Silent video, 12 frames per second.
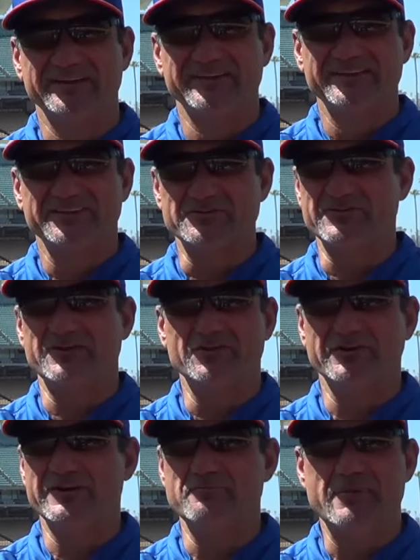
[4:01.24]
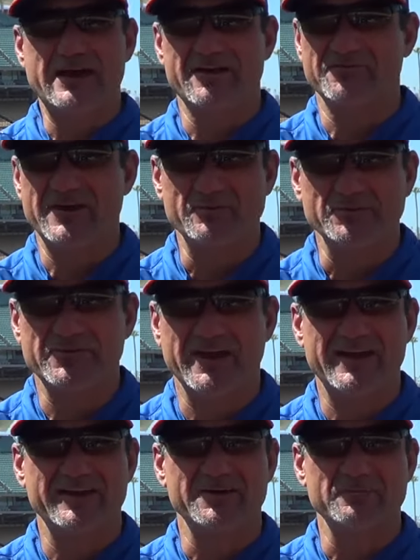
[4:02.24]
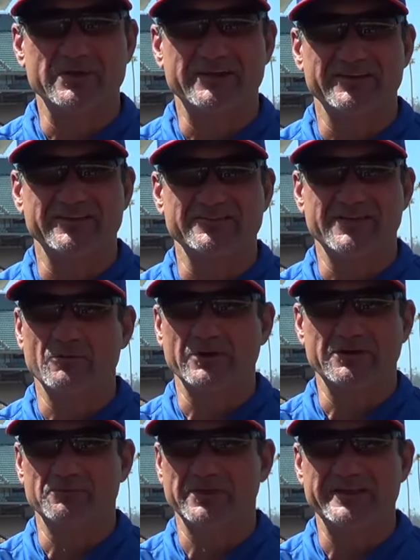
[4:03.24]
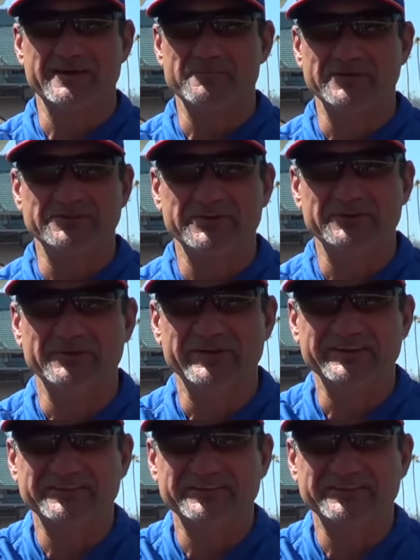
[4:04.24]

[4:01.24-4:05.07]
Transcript: because they knew it didn't matter if I was tired because I wasn't going to play that much anyway.